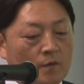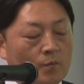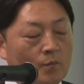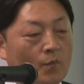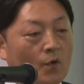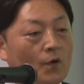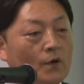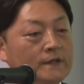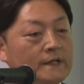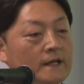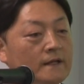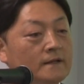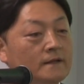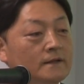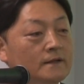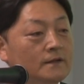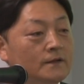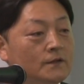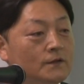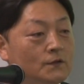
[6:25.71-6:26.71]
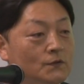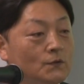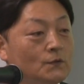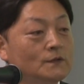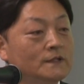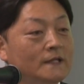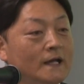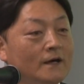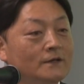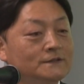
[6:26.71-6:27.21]
more than
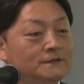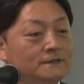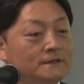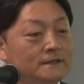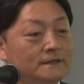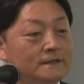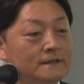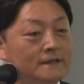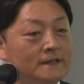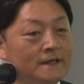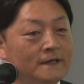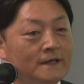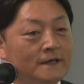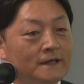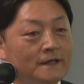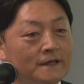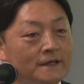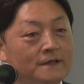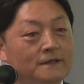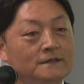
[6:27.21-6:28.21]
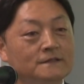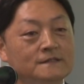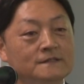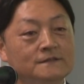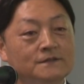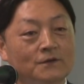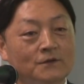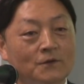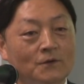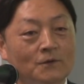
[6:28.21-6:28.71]
2,000
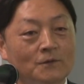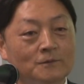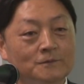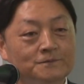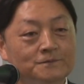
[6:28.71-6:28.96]
years ago.